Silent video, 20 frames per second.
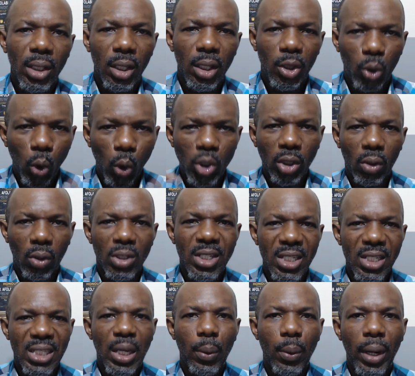those courses
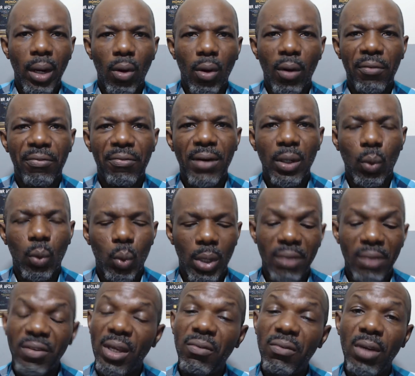that were offered could have
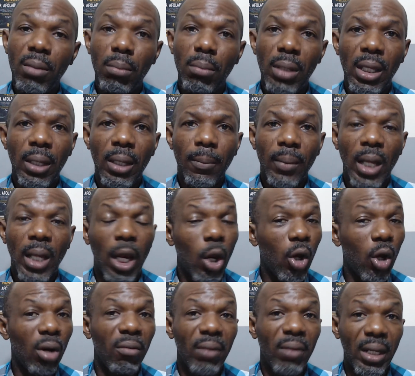given me a lot
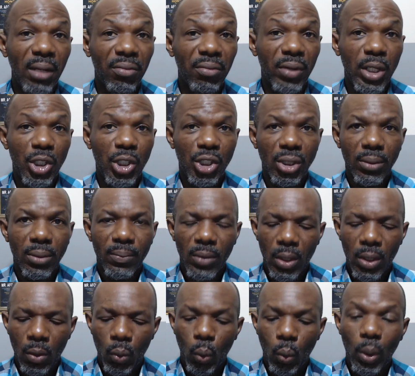of leverage,
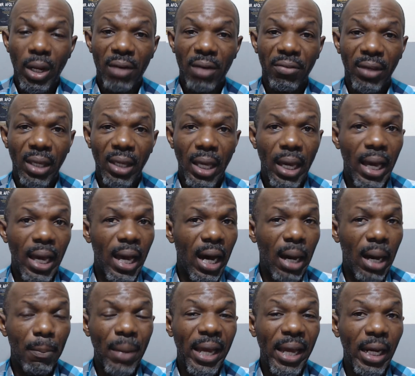would have
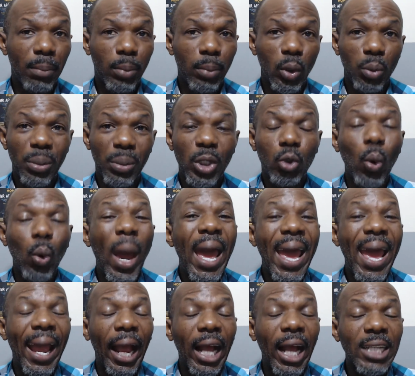enabled me to
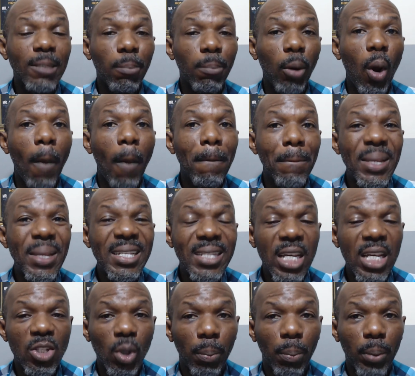explore
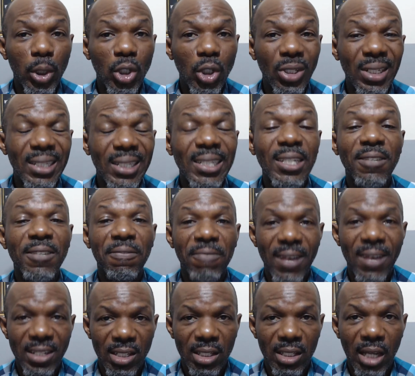business opportunities
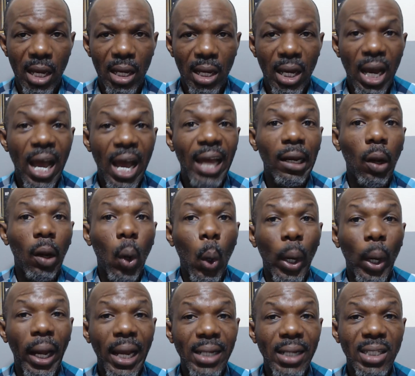faster, and
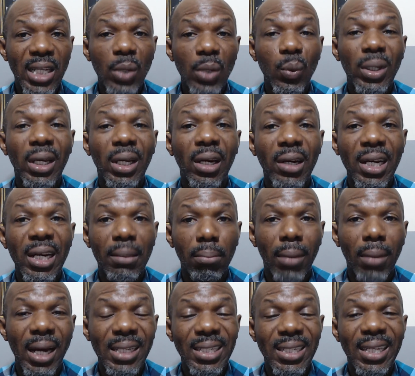connected with great
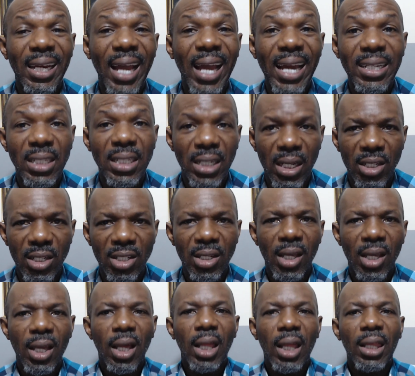minds and ideas
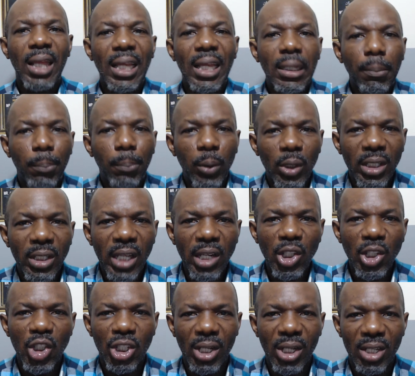that the
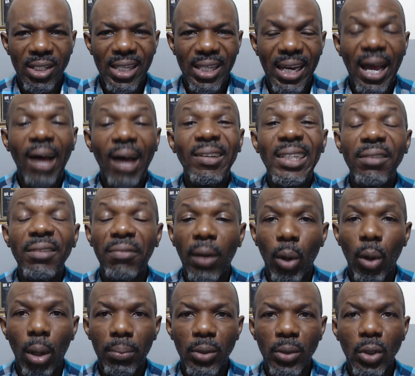potentials that are
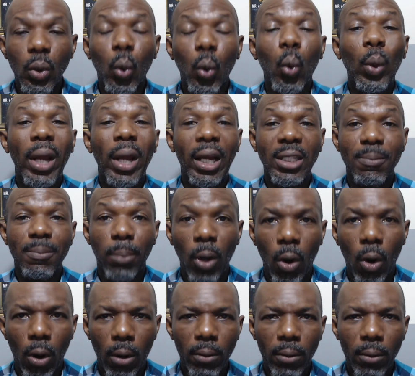developed could explore.